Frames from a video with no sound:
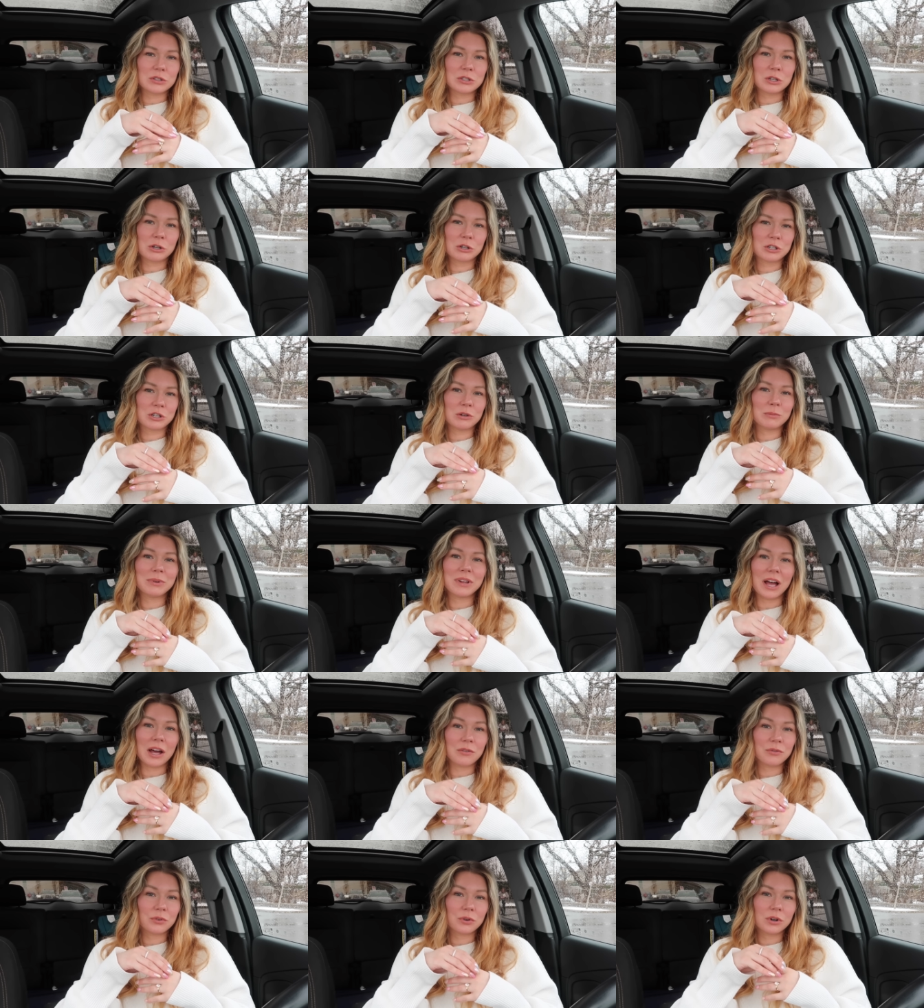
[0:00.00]
social
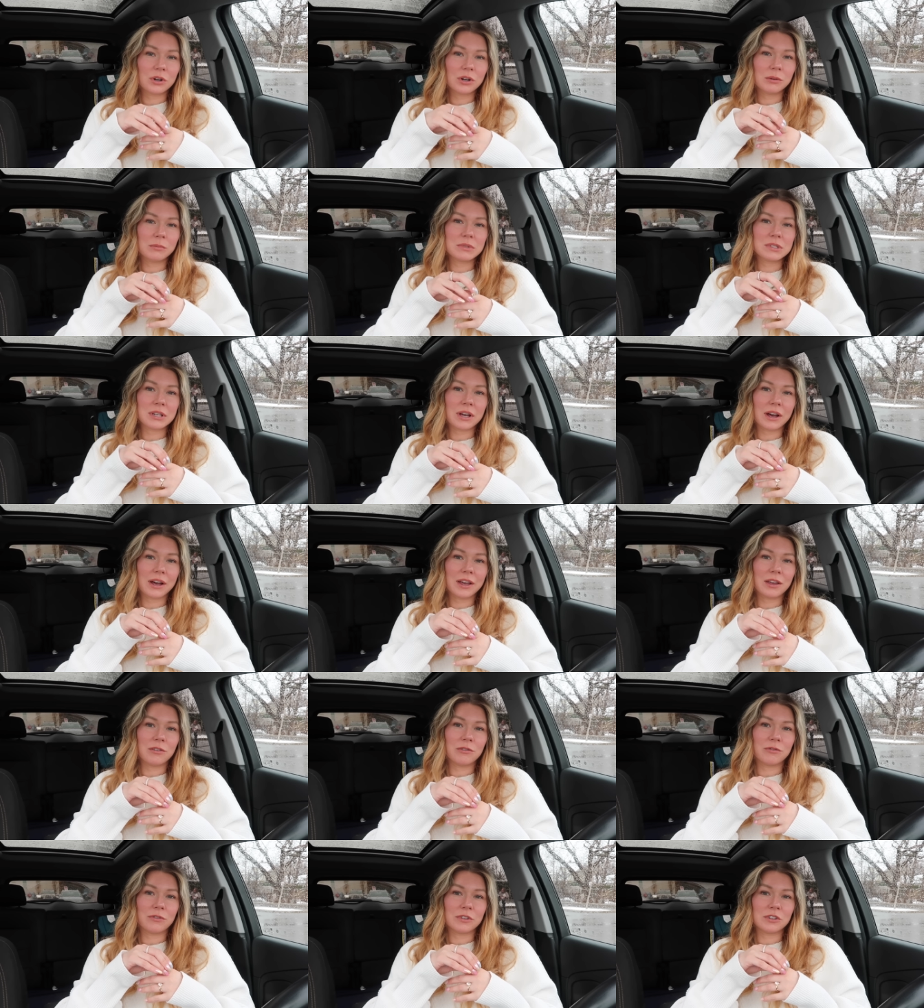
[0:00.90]
platforms.
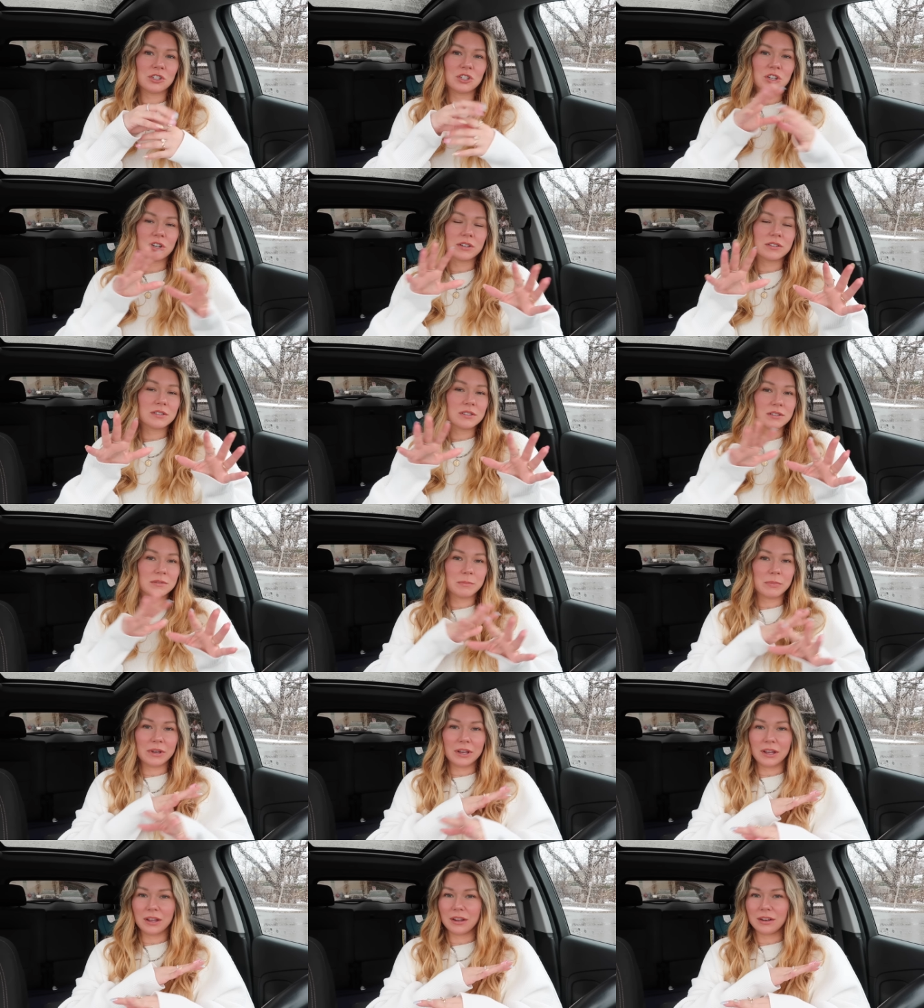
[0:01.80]
I've just
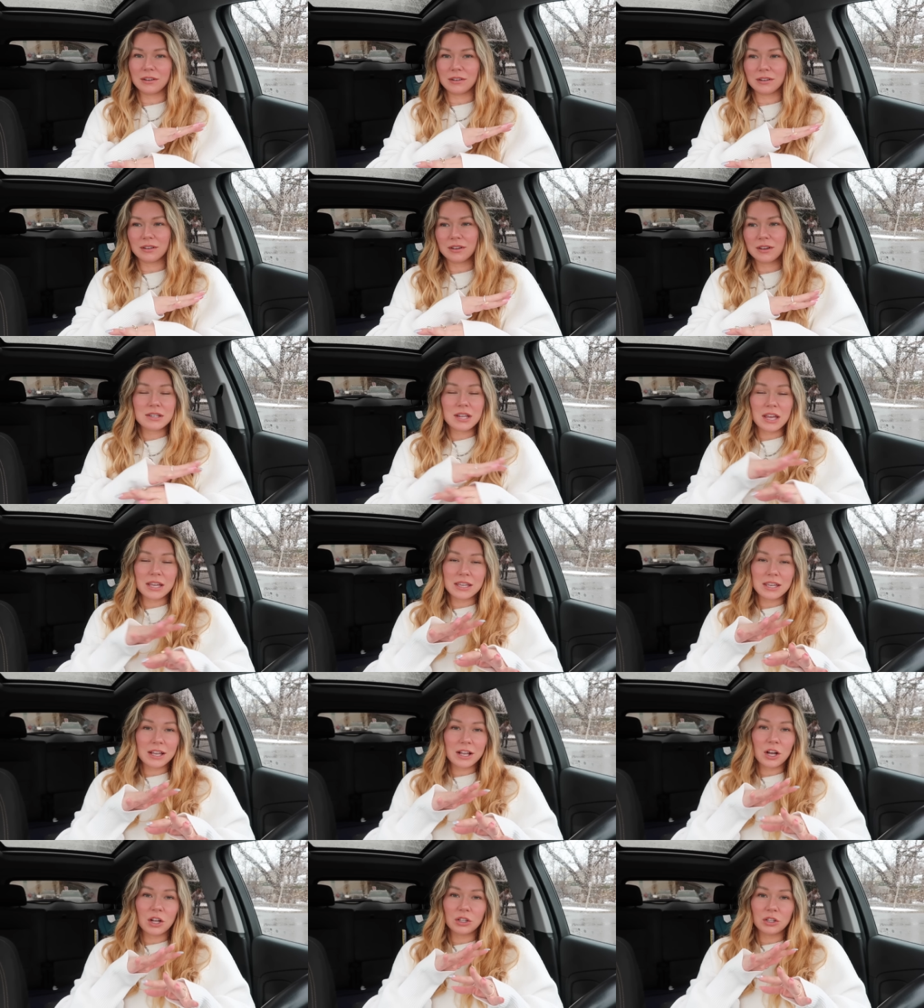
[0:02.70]
been
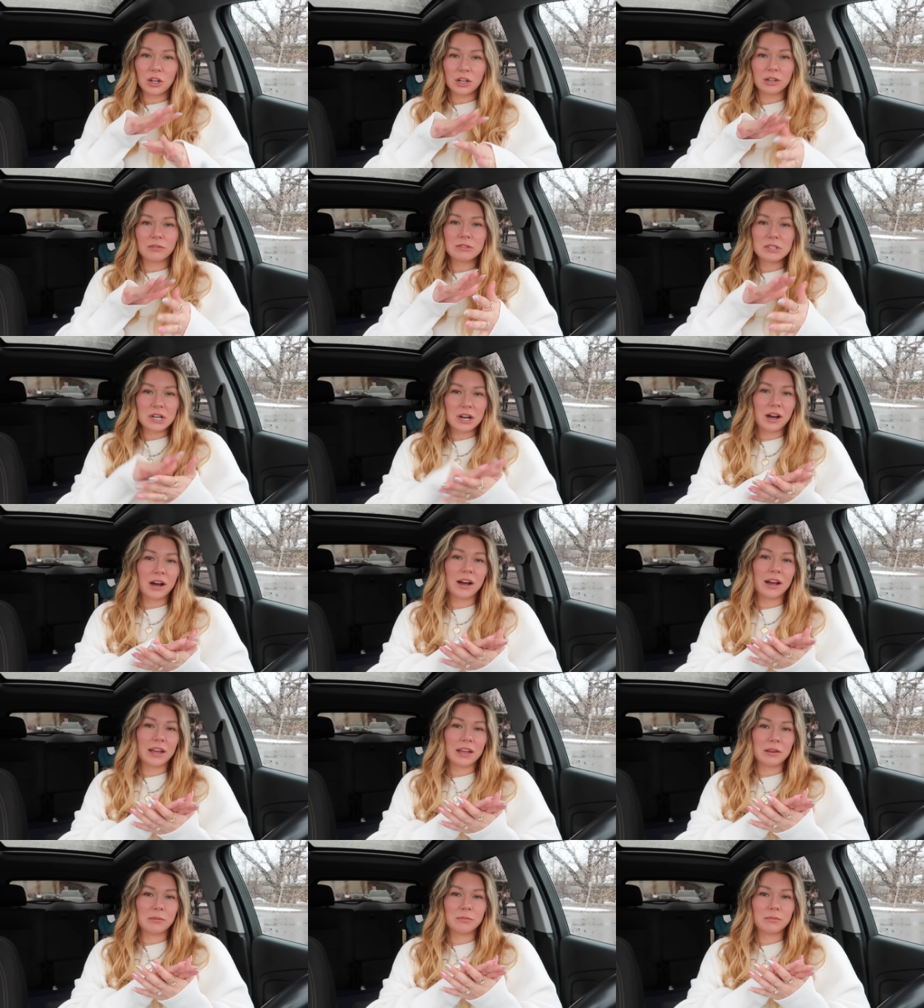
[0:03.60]
taking a lot of
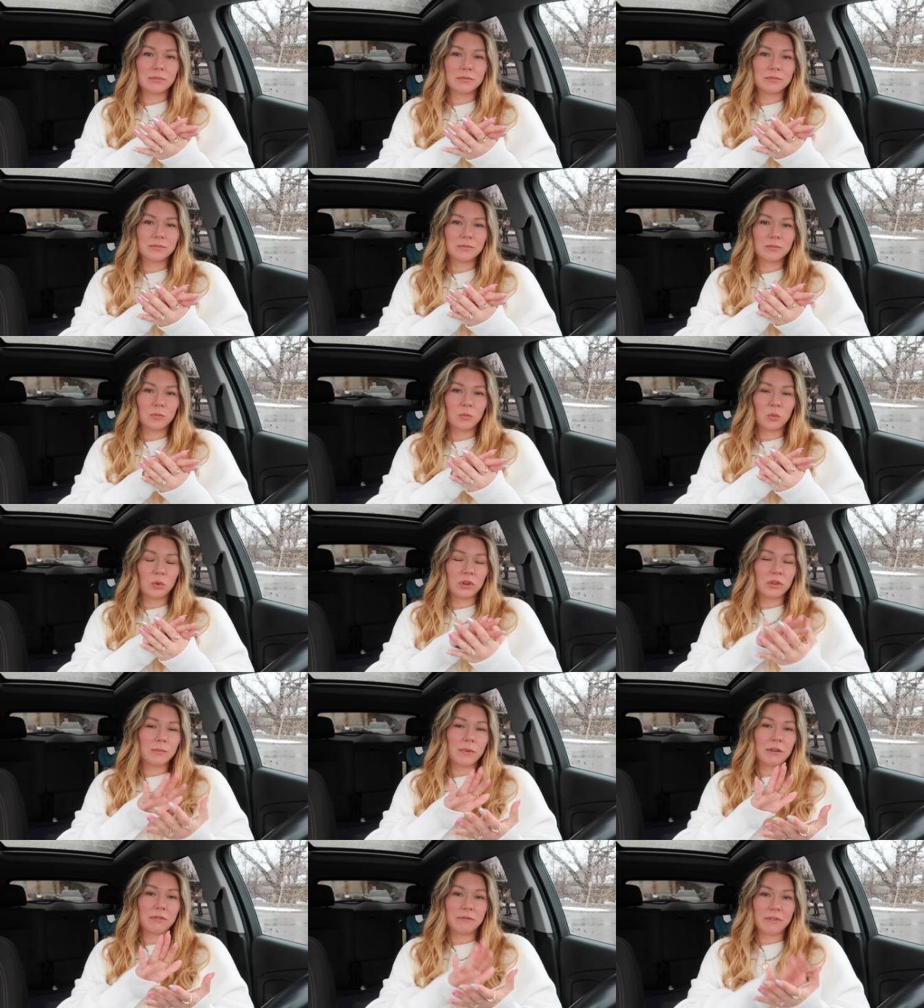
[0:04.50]
time
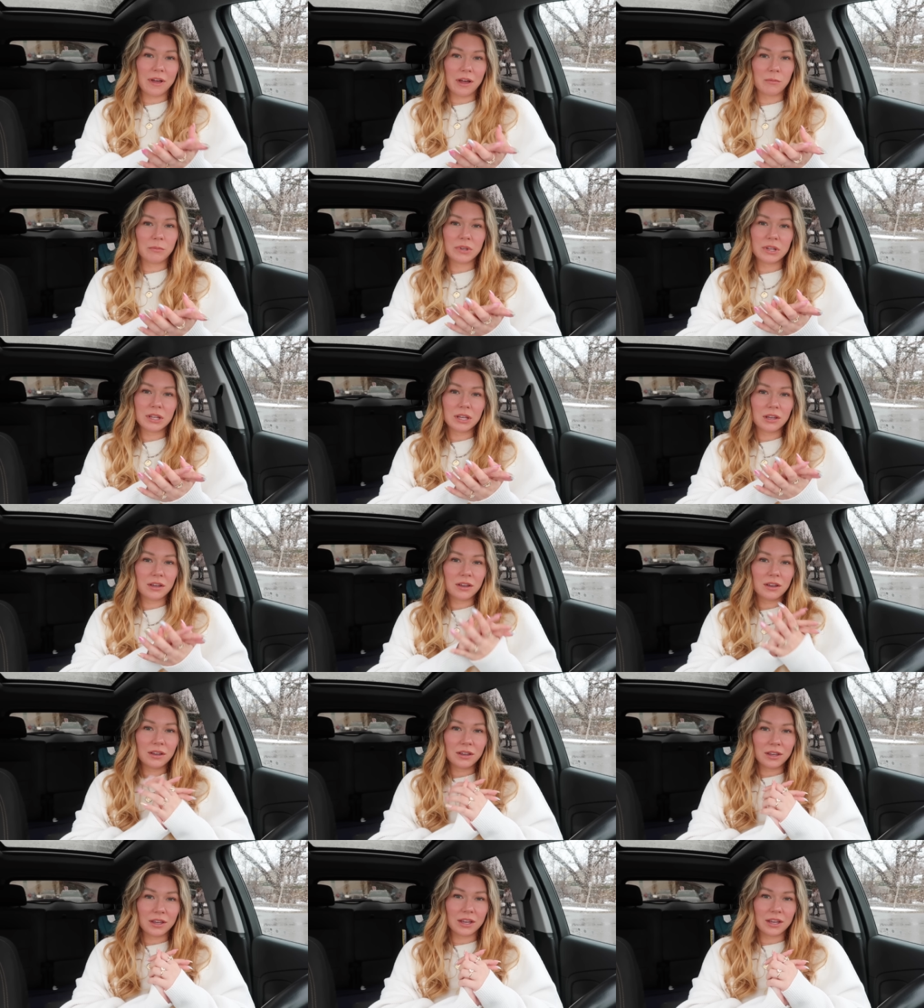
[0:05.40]
with my family.